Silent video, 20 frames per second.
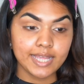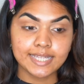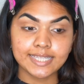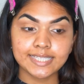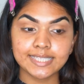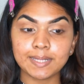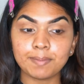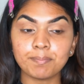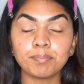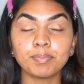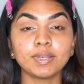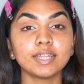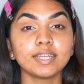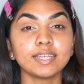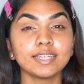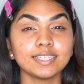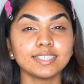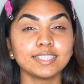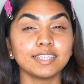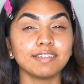Simple
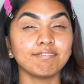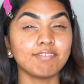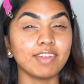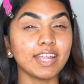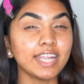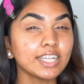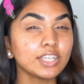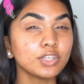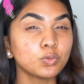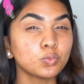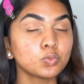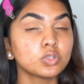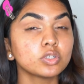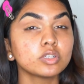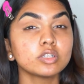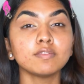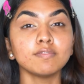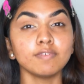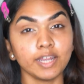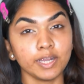and easy. Very
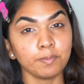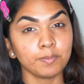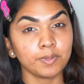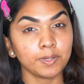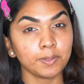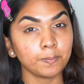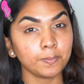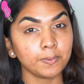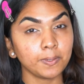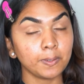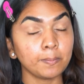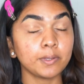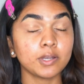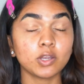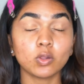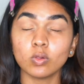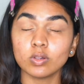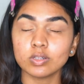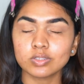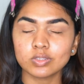neutral, very minimal
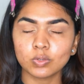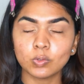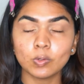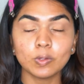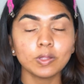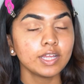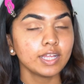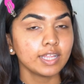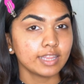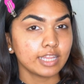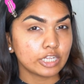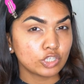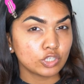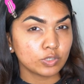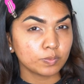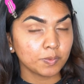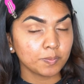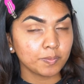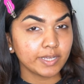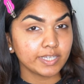but also that
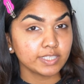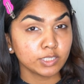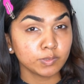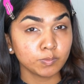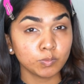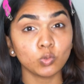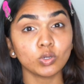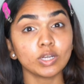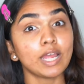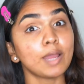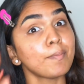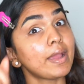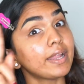shimmer makes it more glam.